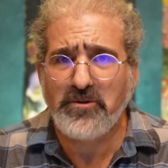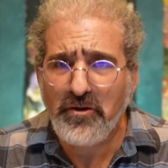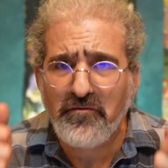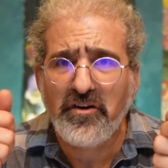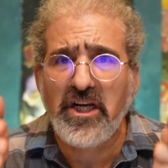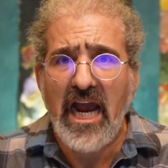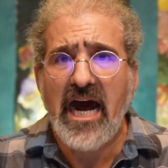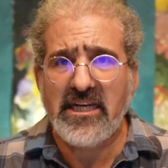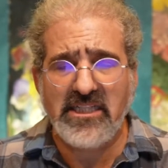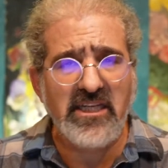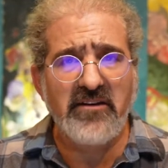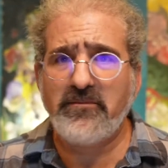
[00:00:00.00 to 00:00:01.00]
You've got
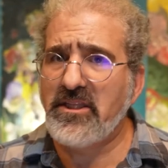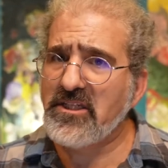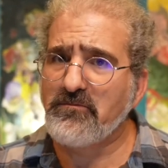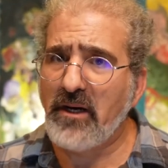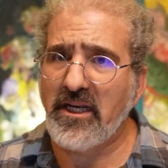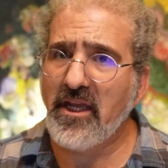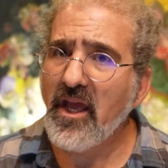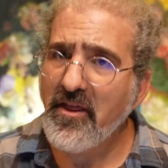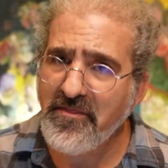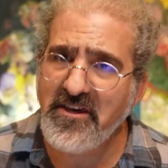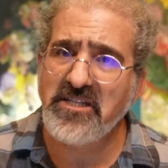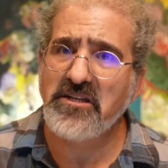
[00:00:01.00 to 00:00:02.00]
to give me this money.
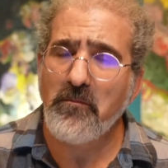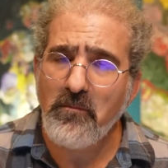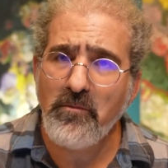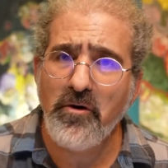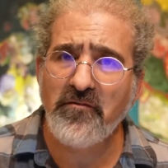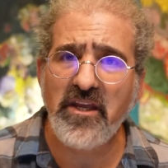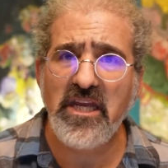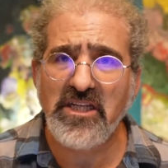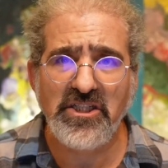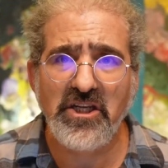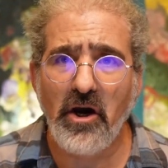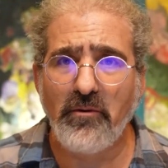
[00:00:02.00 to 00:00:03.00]
This movie
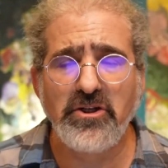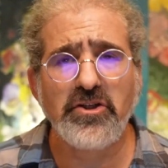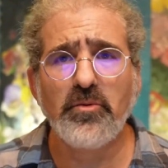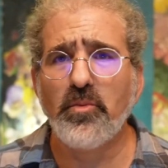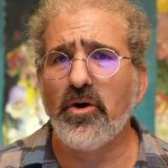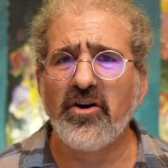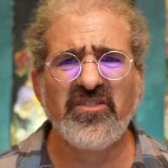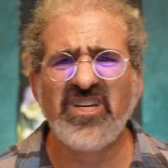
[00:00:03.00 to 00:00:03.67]
is going to work.